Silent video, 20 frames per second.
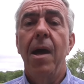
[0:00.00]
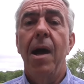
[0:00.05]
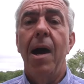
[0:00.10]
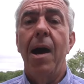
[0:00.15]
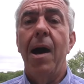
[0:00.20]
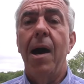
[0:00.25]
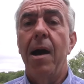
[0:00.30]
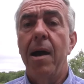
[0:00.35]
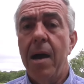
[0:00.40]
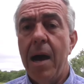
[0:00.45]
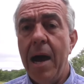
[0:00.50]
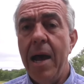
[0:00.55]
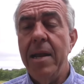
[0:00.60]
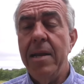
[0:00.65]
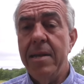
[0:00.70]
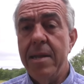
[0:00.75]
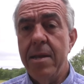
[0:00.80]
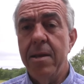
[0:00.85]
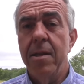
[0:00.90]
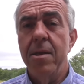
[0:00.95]
Uh,
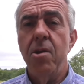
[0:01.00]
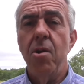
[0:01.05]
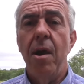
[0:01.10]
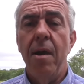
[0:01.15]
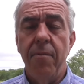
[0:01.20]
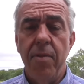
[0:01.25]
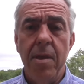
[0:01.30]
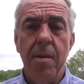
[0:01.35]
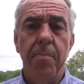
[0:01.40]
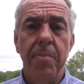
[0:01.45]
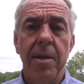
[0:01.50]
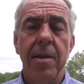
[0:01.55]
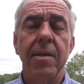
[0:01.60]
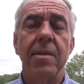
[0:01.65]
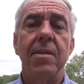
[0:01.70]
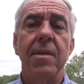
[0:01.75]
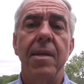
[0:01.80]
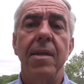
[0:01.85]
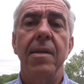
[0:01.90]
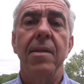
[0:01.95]
ideally, you have the
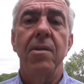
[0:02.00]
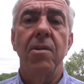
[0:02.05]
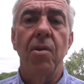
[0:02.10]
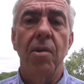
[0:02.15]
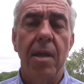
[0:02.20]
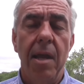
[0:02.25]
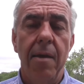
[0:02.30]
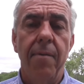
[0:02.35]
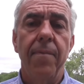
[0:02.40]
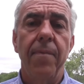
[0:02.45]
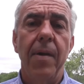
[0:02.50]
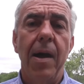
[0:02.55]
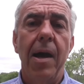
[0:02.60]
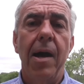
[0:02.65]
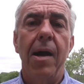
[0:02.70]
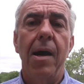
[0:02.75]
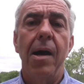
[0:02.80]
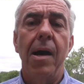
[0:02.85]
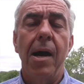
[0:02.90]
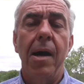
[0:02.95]
ability to give a,
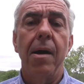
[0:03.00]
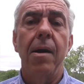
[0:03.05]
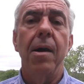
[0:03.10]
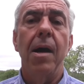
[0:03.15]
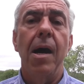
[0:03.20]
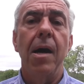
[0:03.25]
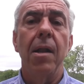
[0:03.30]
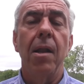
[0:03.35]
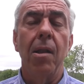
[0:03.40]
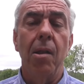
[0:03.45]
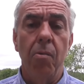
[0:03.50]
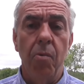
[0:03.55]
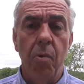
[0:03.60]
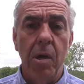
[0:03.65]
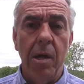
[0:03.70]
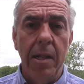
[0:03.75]
a, a,